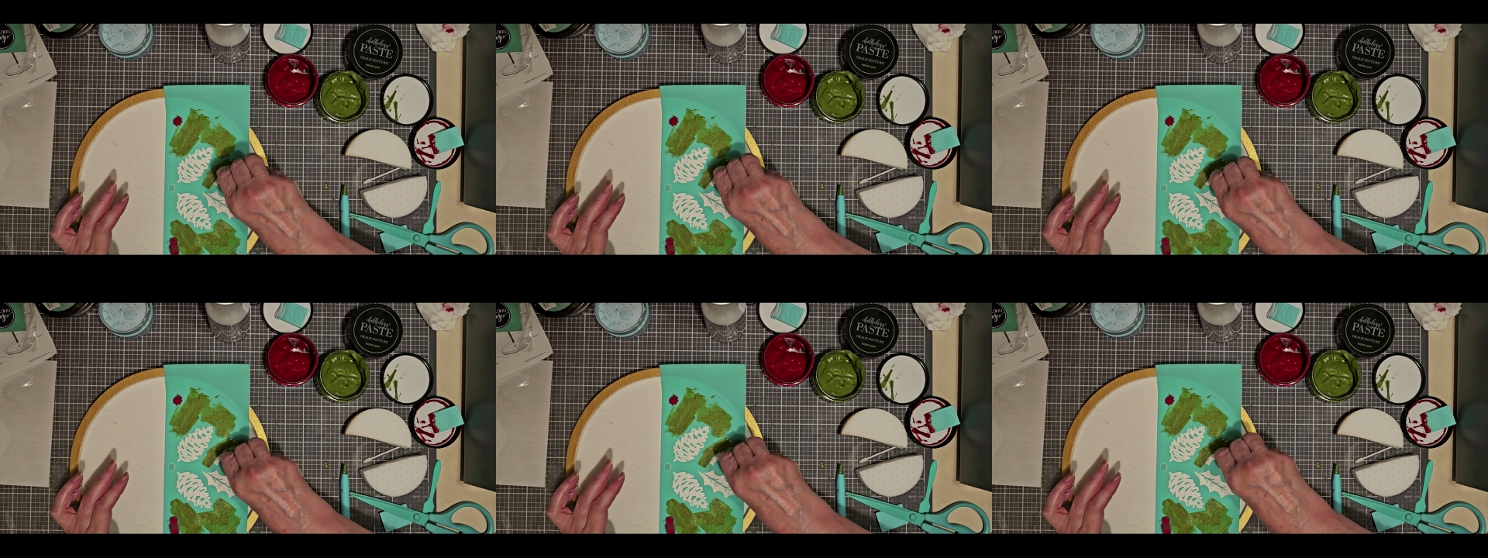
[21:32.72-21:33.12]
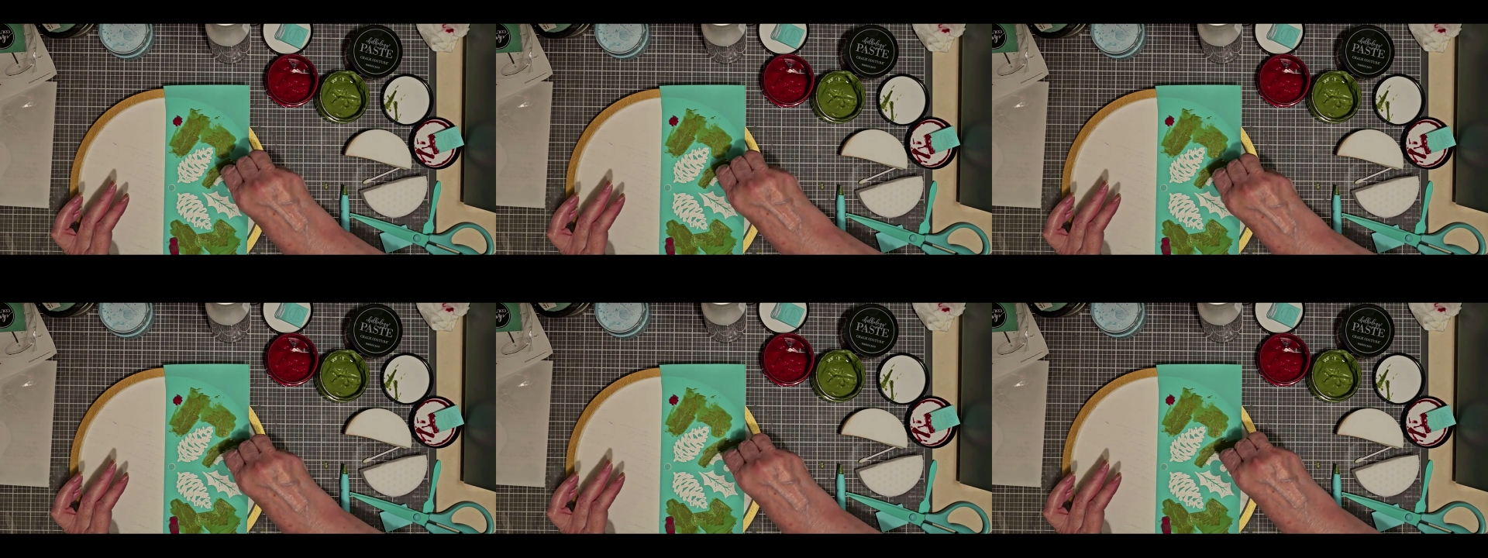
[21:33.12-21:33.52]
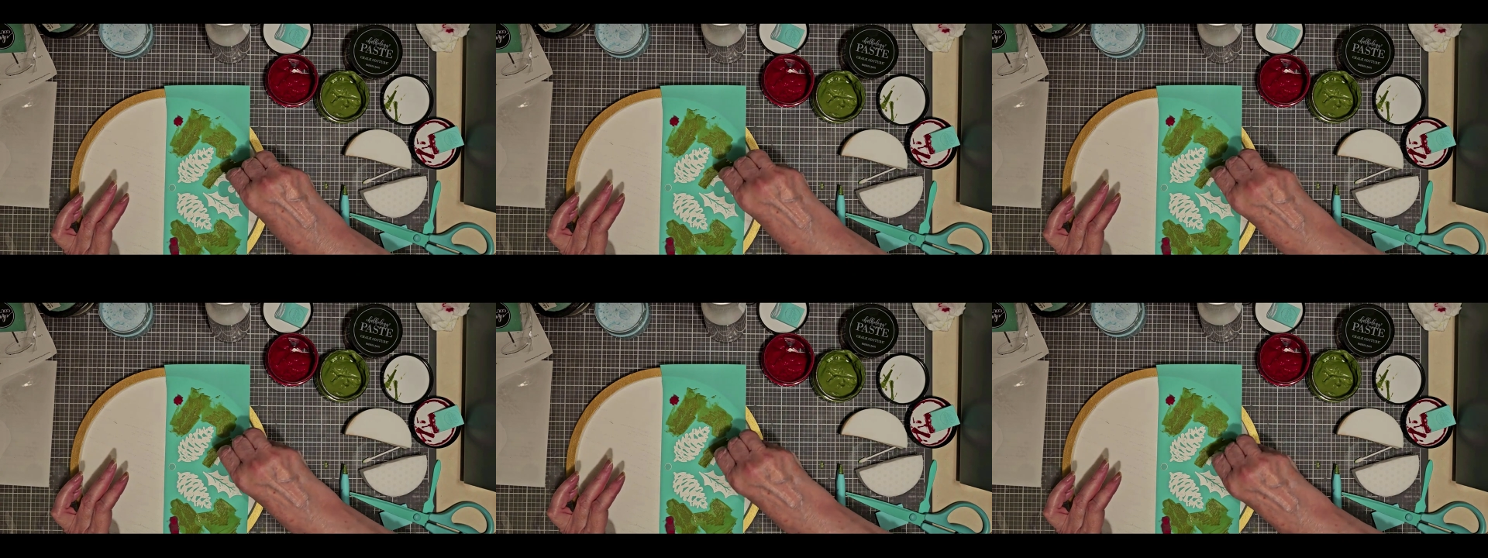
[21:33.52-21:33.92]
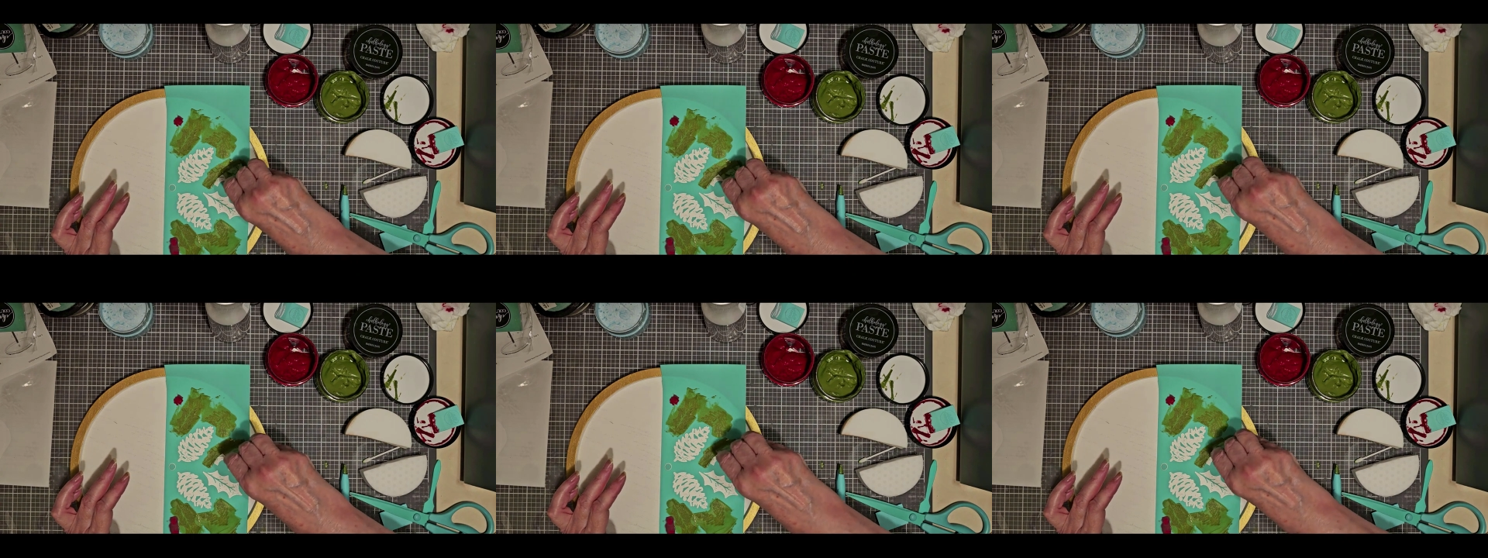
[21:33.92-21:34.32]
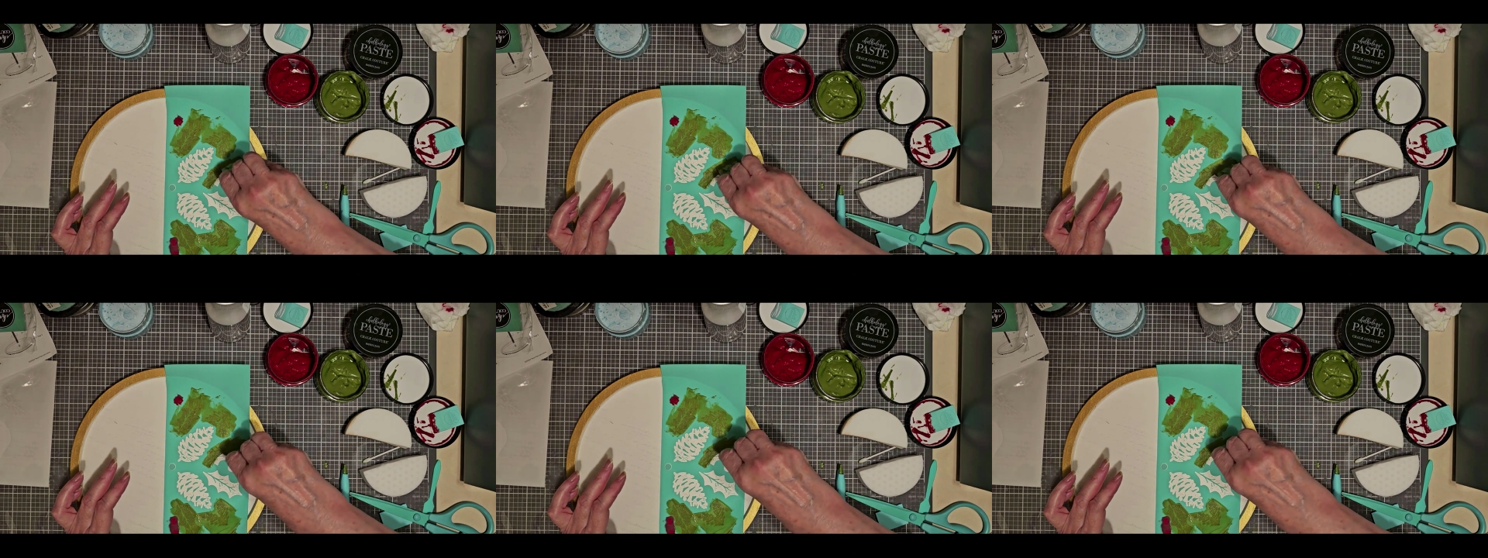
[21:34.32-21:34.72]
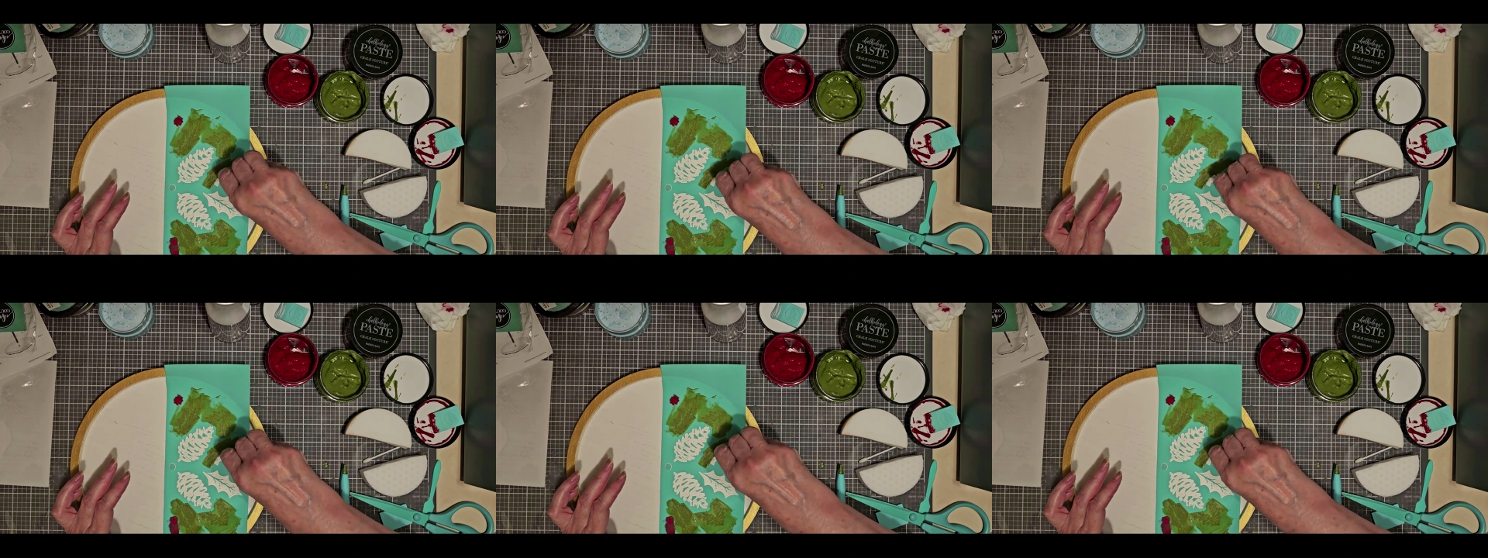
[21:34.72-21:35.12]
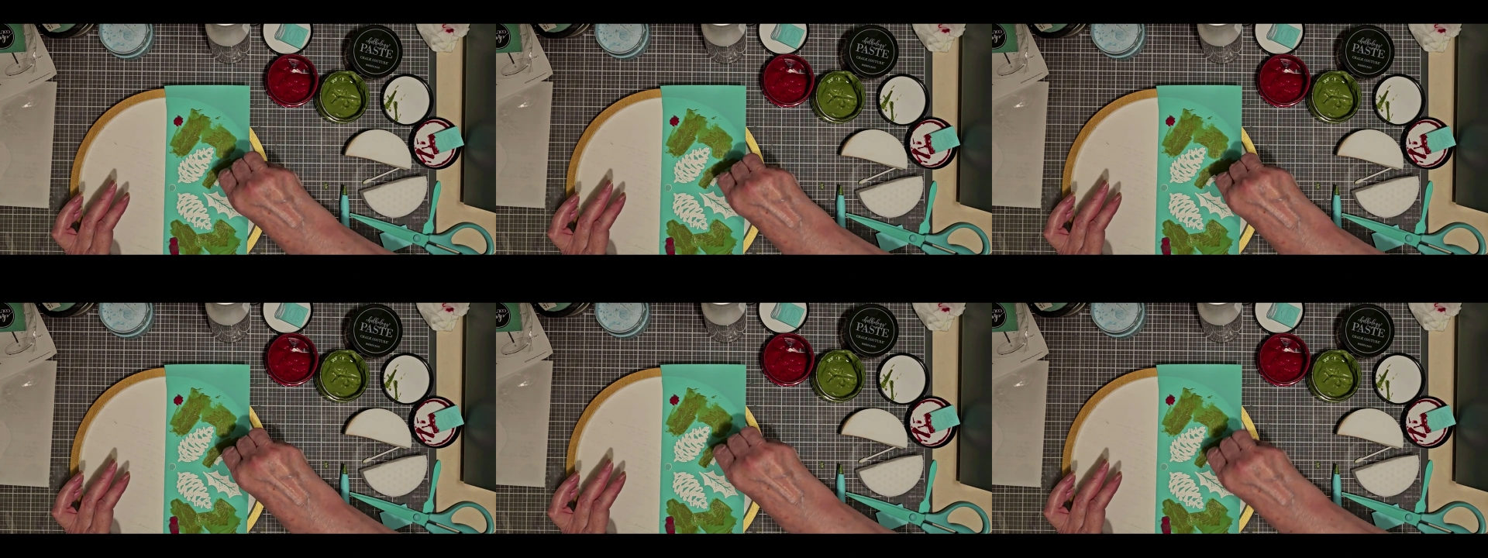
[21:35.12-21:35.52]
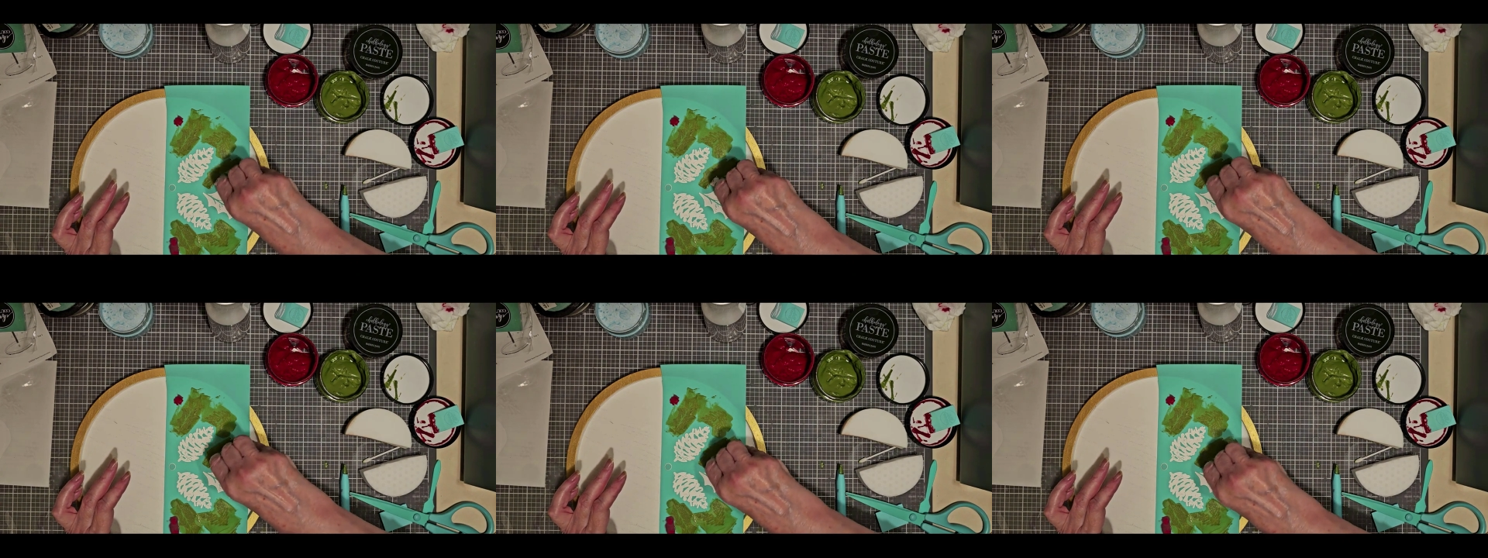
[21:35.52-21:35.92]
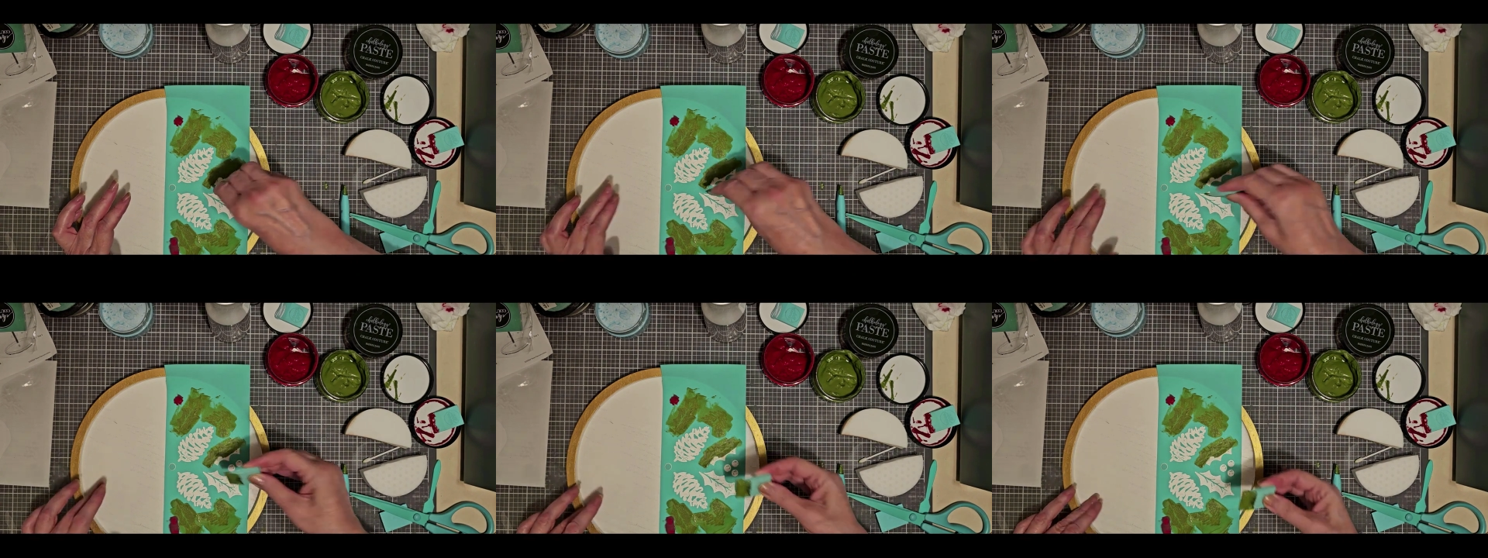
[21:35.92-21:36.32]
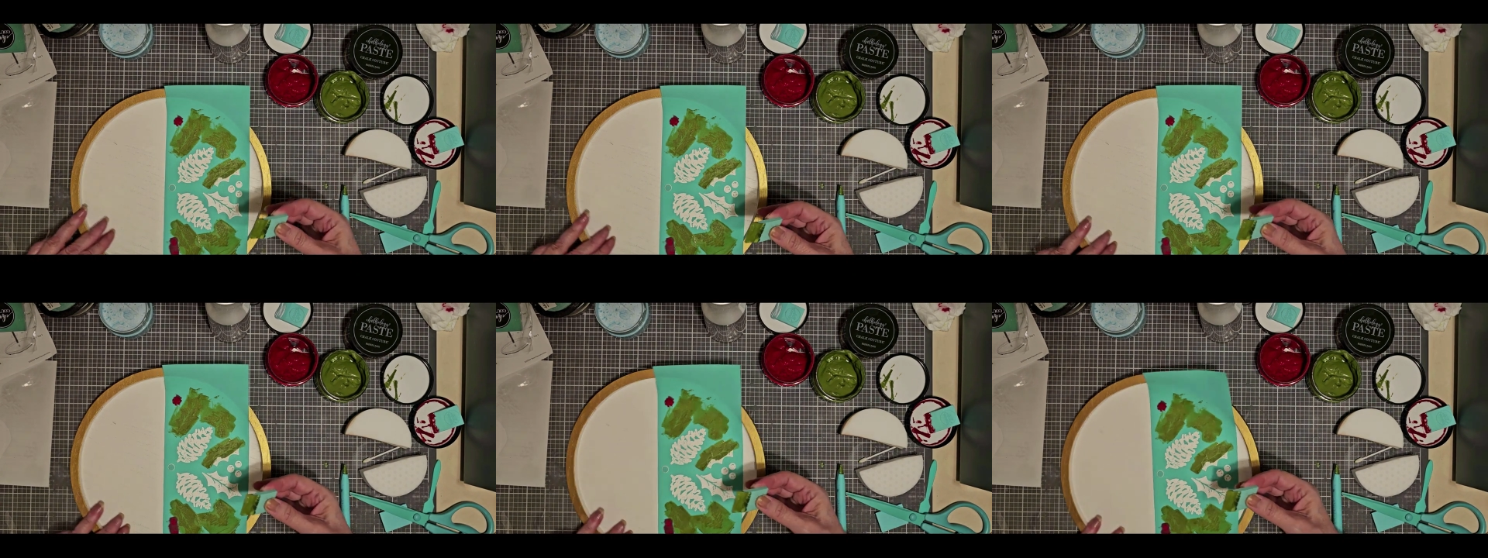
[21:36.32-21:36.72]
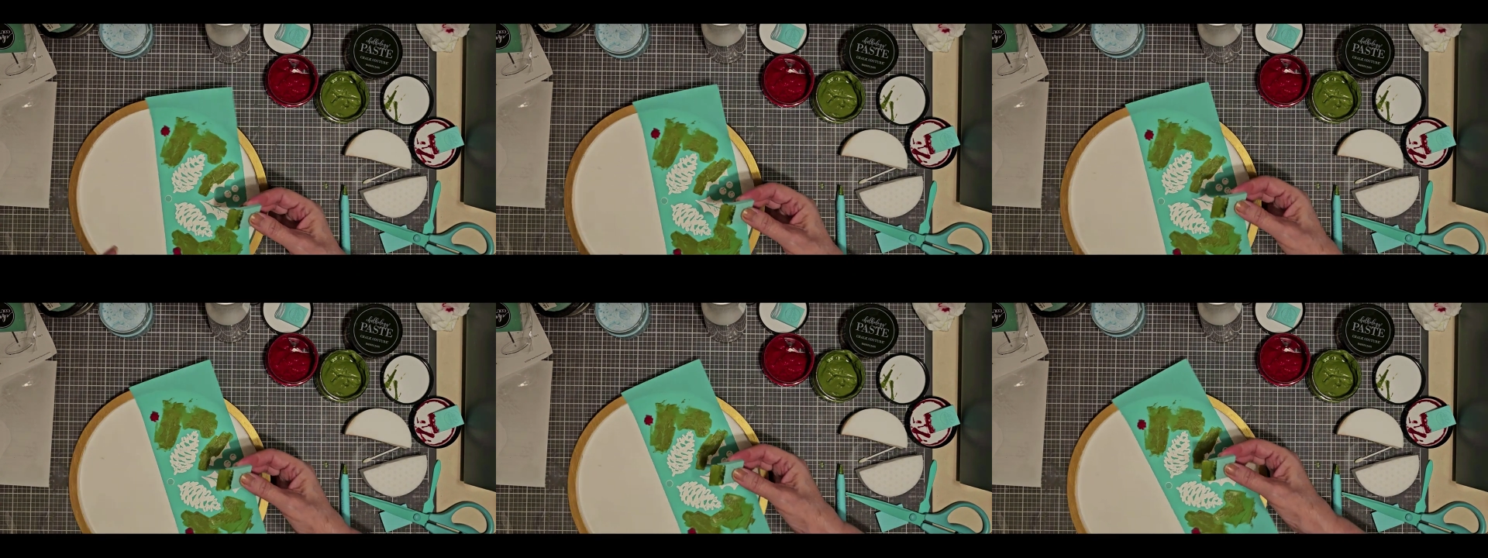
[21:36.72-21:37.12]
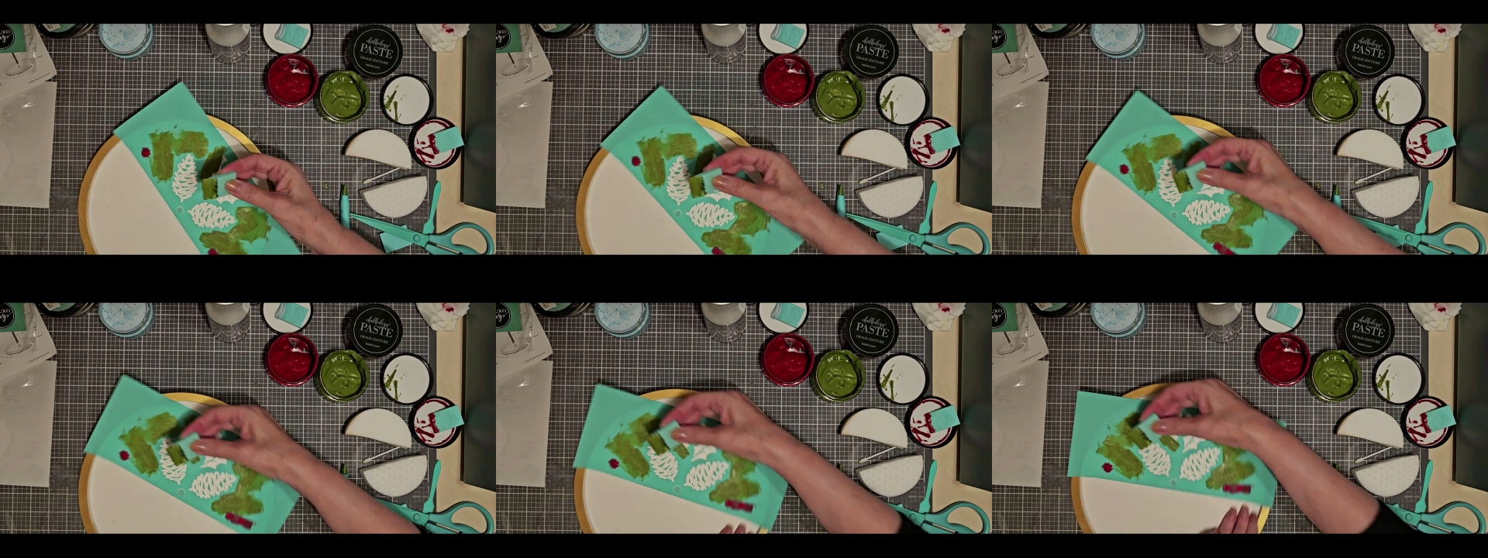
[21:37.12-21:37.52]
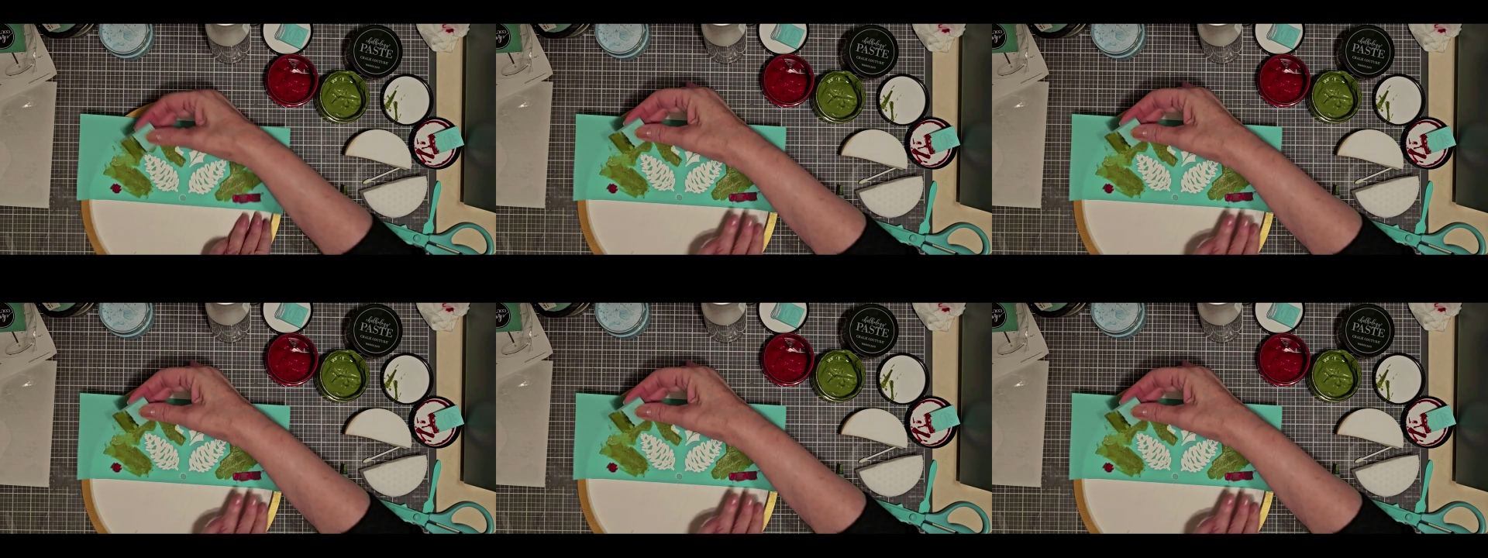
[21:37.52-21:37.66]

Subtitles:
No face is visible, so there are no lips to read.